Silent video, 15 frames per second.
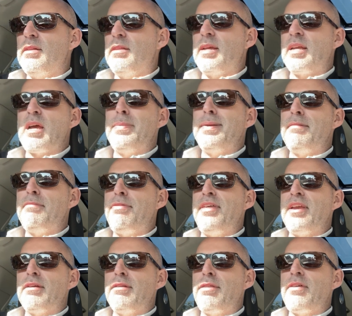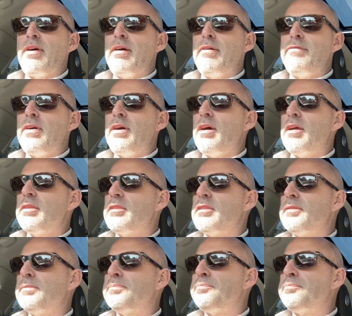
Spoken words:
They're coming thick and fast.